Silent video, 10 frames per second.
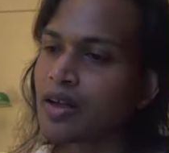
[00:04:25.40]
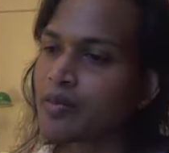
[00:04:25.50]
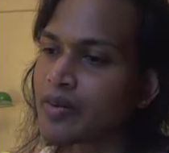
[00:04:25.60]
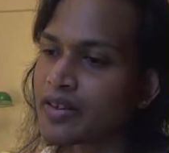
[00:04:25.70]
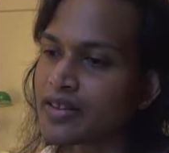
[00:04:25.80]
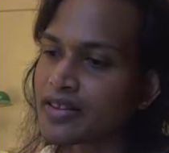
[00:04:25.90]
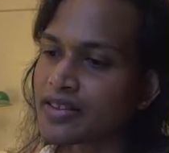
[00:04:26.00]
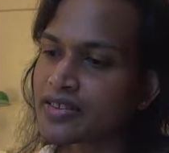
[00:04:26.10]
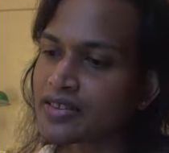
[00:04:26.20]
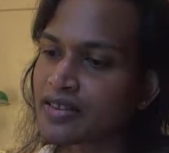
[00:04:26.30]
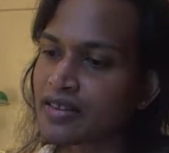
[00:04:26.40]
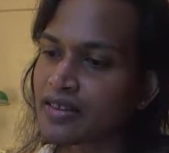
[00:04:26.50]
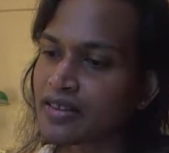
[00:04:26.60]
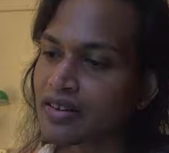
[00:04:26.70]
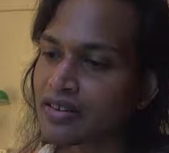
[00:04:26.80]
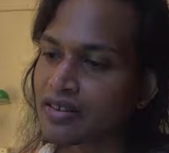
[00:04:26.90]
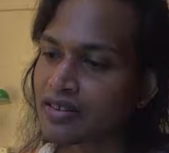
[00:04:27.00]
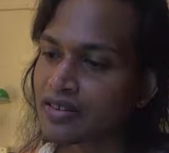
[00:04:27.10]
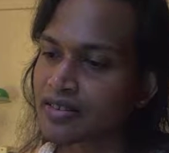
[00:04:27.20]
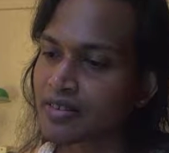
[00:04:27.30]
But it is
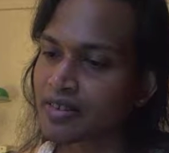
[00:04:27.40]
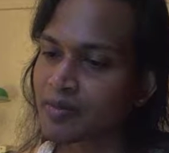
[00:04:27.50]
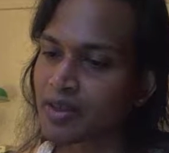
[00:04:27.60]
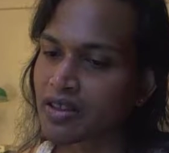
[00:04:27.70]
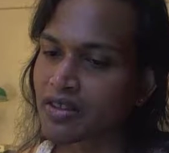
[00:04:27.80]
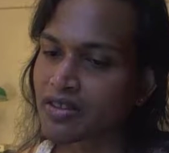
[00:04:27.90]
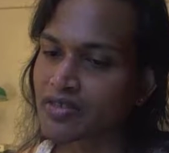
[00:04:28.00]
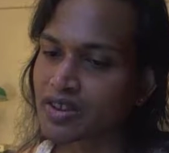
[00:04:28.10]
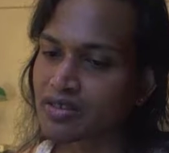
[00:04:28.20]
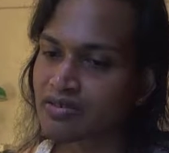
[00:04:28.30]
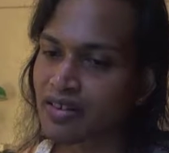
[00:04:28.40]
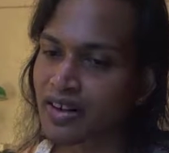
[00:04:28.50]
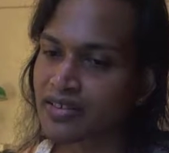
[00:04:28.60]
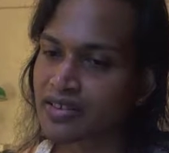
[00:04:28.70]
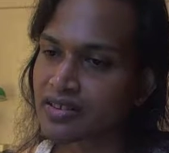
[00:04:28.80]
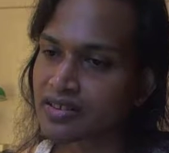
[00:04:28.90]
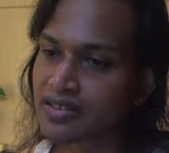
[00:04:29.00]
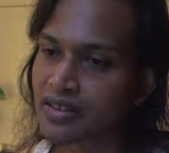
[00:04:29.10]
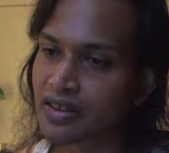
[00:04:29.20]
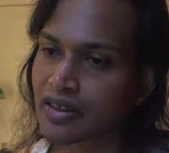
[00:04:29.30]
it's causing me a lot of
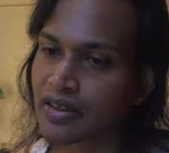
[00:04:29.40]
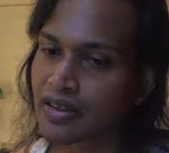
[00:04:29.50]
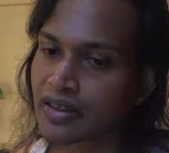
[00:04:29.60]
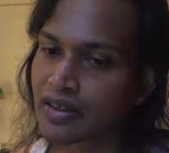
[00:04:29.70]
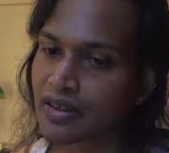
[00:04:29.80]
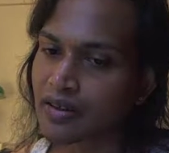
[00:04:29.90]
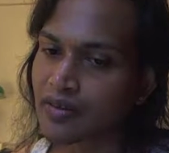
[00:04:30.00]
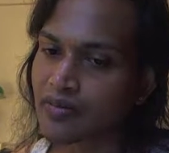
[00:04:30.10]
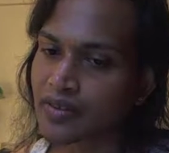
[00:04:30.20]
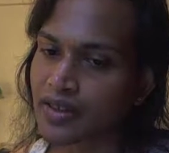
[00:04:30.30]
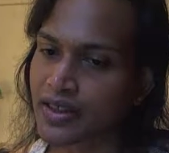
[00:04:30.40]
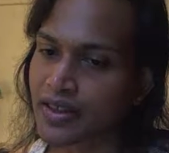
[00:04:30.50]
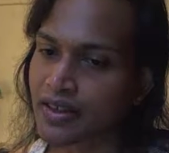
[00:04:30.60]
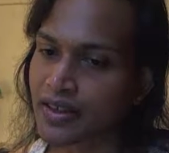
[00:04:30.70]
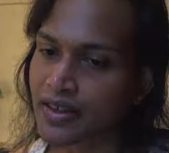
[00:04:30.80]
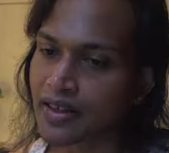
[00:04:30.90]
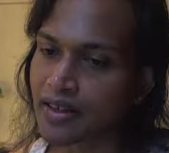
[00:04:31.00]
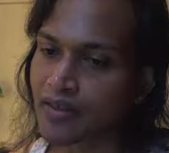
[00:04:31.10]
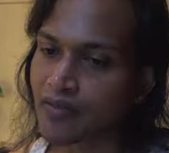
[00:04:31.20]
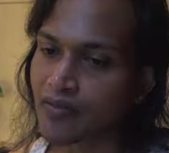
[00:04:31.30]
stress. Hopefully I
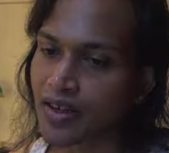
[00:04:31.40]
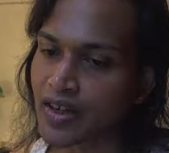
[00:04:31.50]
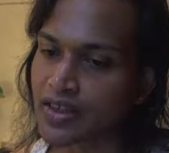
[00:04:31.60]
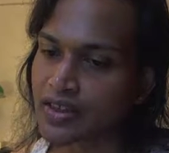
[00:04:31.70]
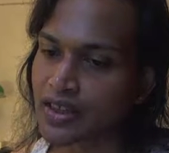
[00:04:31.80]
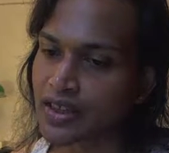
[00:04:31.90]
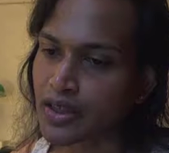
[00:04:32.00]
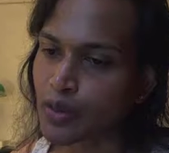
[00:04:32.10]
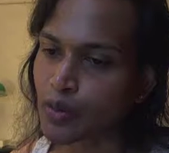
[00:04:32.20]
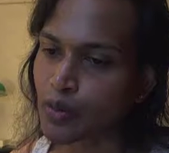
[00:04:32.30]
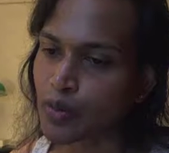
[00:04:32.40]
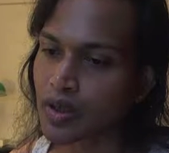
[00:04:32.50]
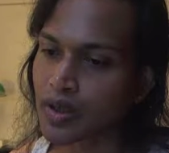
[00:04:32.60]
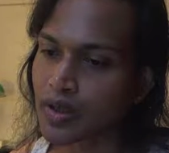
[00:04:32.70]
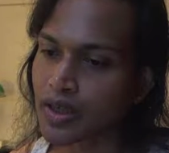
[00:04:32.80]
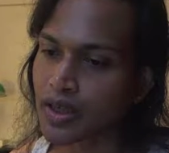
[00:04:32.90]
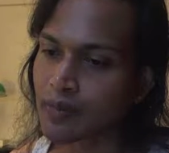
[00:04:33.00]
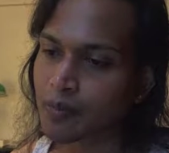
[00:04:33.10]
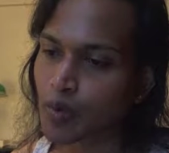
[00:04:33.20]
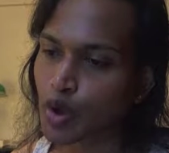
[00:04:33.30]
can find a new
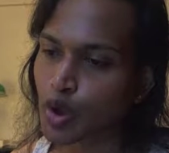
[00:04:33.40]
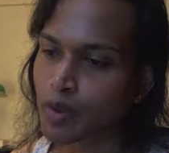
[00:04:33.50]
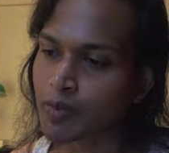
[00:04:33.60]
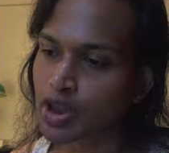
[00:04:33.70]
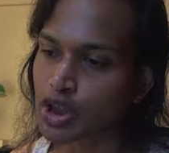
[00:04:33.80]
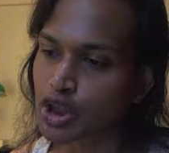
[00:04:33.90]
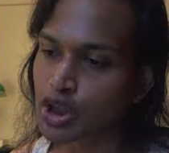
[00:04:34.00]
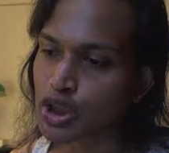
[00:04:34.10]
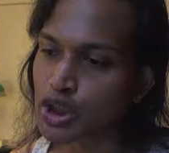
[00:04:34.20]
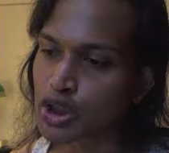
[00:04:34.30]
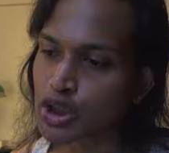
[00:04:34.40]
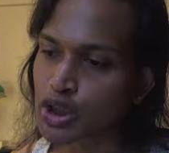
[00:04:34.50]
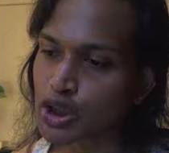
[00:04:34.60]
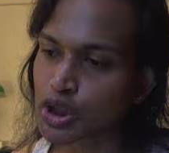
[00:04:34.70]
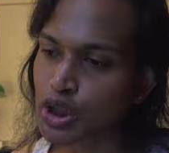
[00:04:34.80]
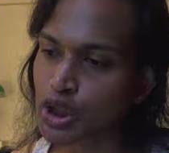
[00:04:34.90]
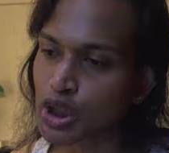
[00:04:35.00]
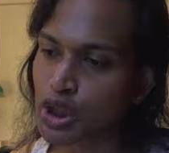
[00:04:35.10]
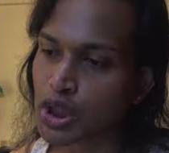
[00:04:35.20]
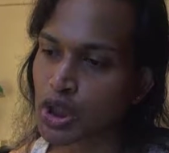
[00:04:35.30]
employment agency.